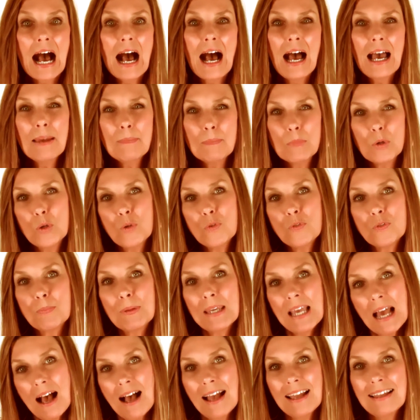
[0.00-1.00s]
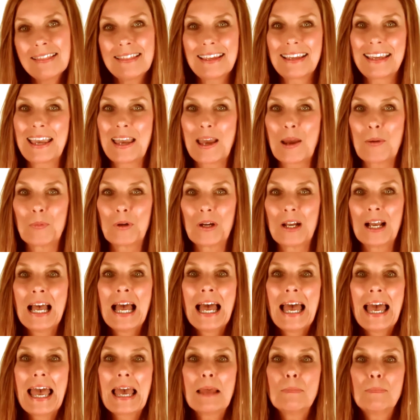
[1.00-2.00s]
I moved behind the camera
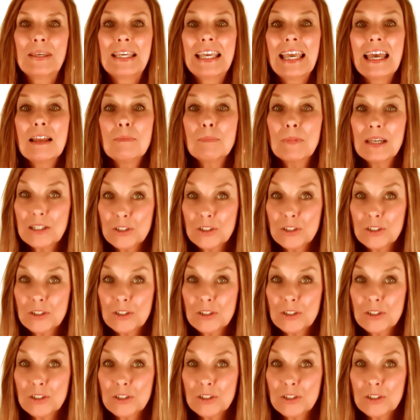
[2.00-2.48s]
and began